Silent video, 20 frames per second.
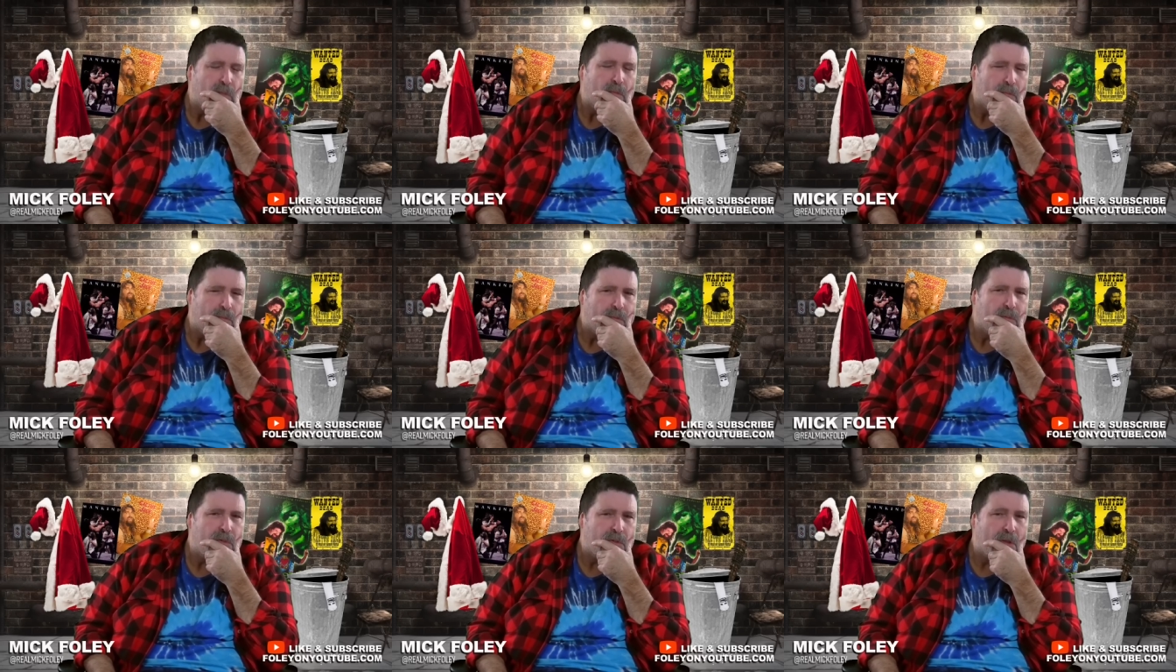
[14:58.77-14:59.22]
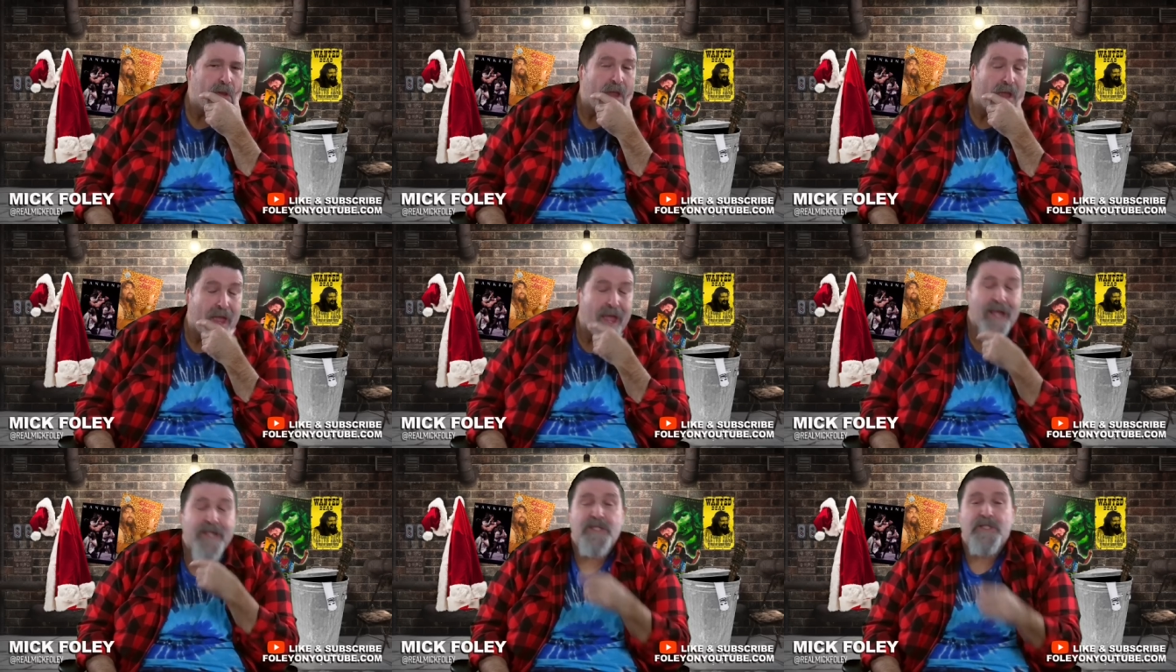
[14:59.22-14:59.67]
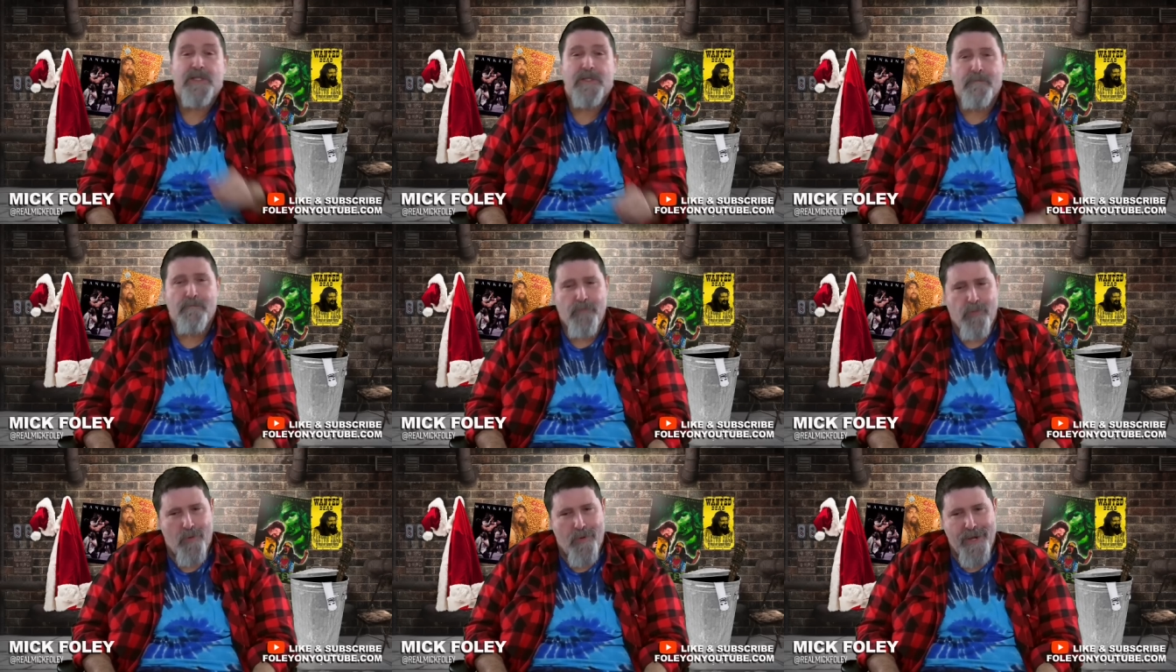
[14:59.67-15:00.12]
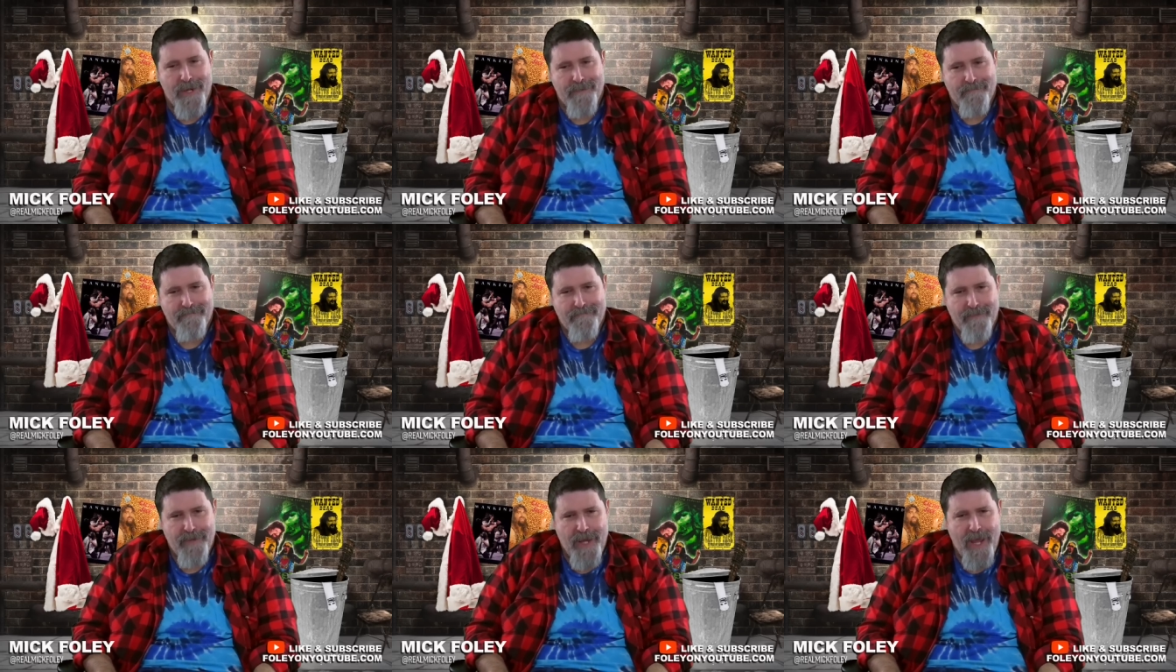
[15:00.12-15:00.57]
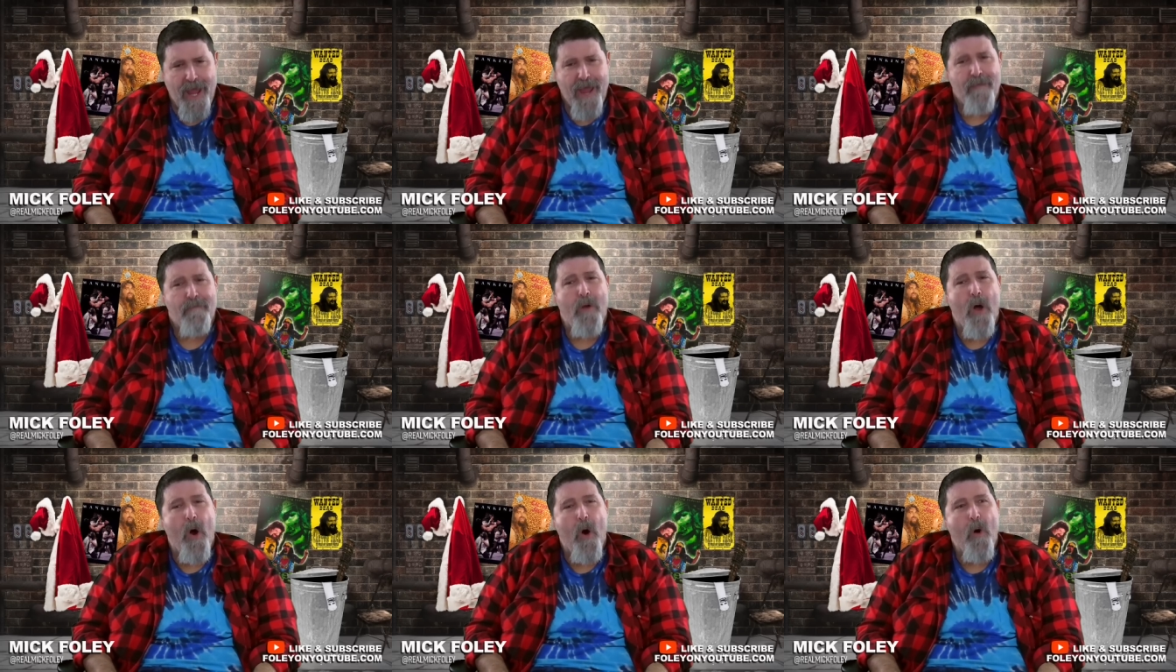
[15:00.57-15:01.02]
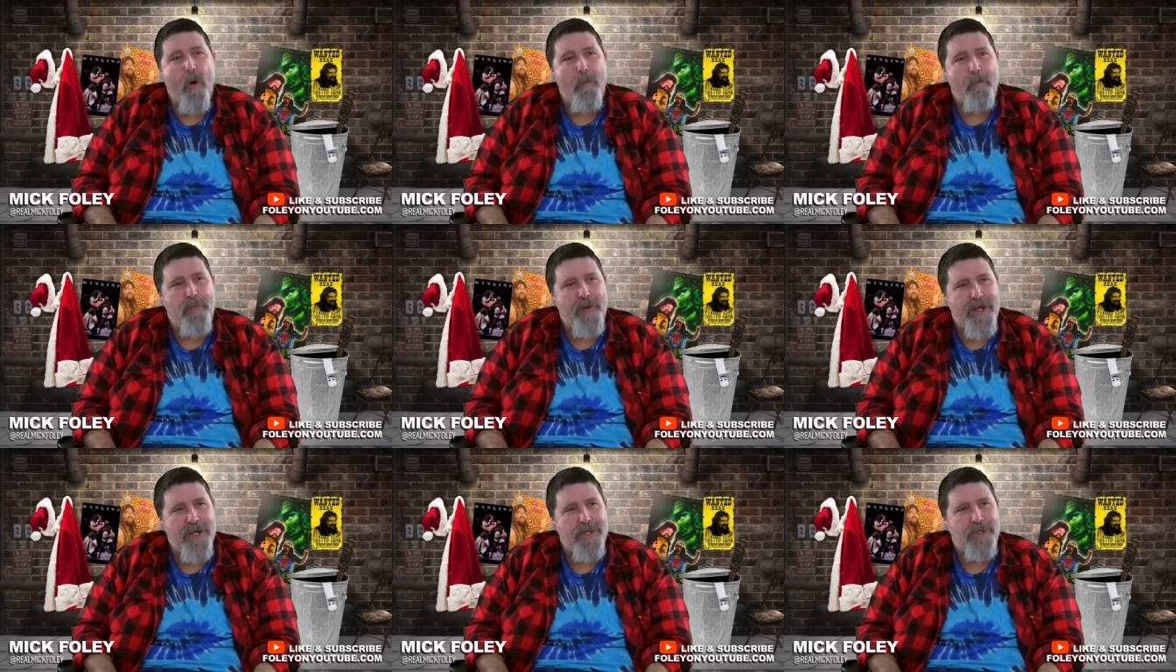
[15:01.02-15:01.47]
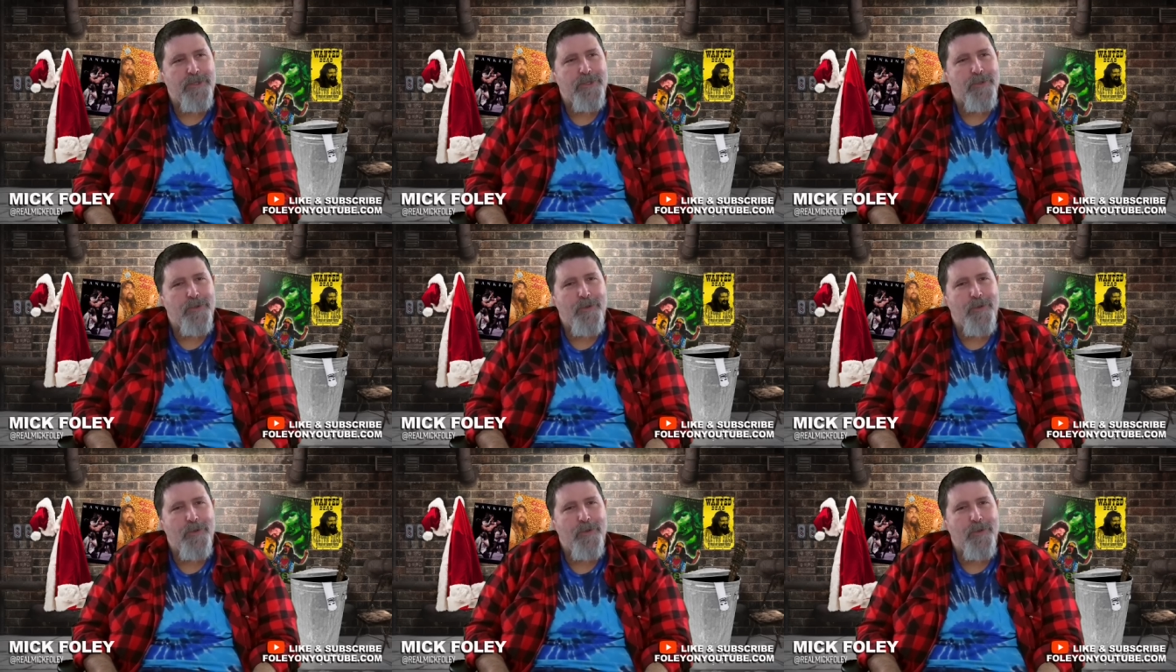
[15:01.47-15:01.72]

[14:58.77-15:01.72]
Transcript: It's an excellent point. I'm open to